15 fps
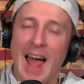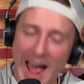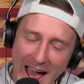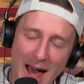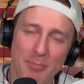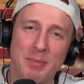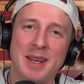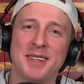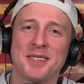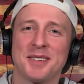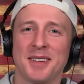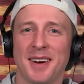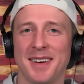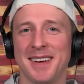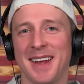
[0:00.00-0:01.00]
Happy
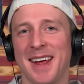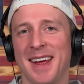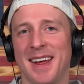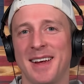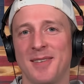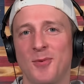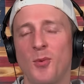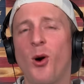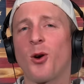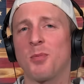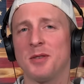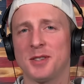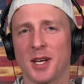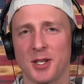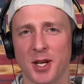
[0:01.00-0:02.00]
Sunday.
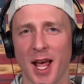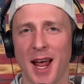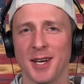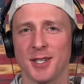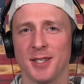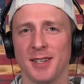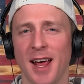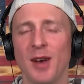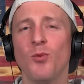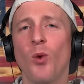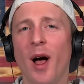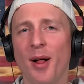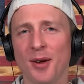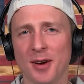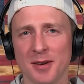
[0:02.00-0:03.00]
Welcome to Zeducation and
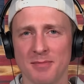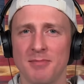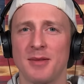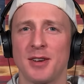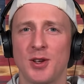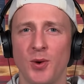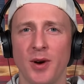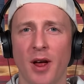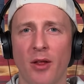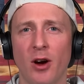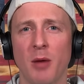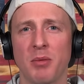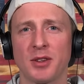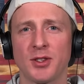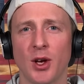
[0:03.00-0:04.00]
welcome to another
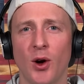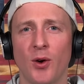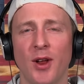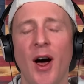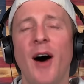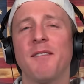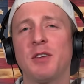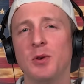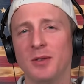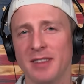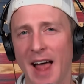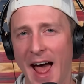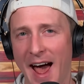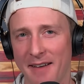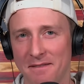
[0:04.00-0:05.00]
episode of You
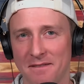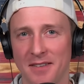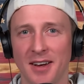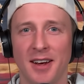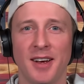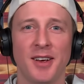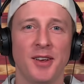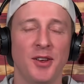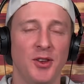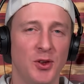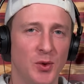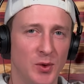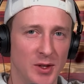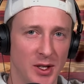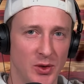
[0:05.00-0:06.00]
Laugh,
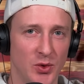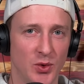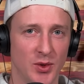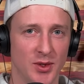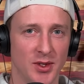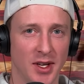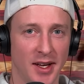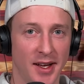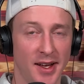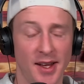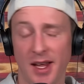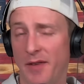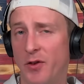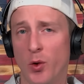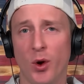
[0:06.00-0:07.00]
You Lose.
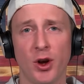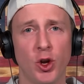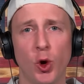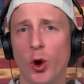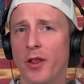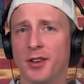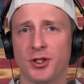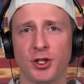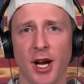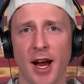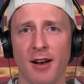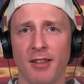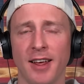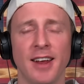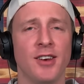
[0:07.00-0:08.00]
If you are new to this
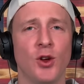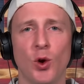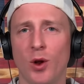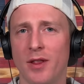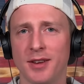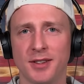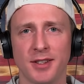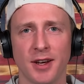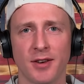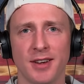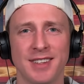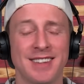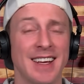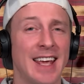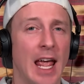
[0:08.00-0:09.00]
channel and new to this
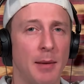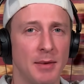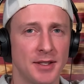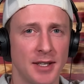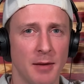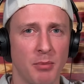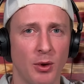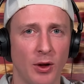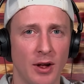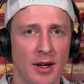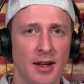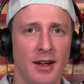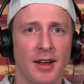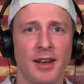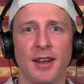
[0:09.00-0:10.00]
series, the game is simple.
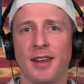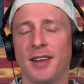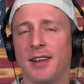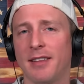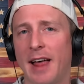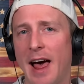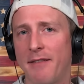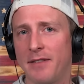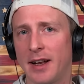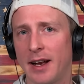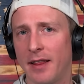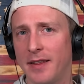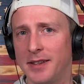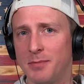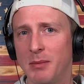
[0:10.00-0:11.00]
You laugh at
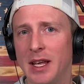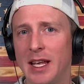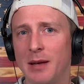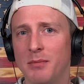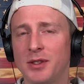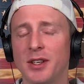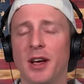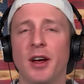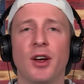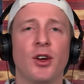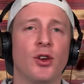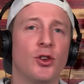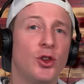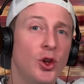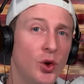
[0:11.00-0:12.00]
any of these memes,
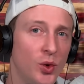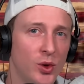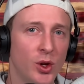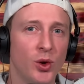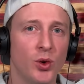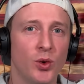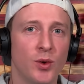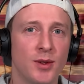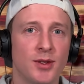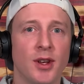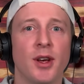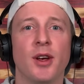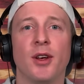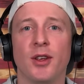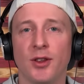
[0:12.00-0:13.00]
you lose,
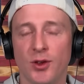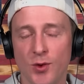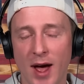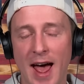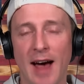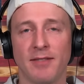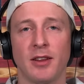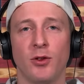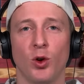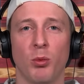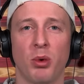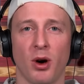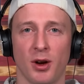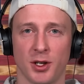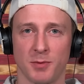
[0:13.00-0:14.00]
you have to do a
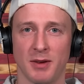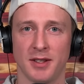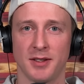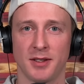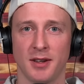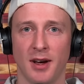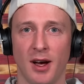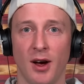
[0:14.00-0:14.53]
punishment.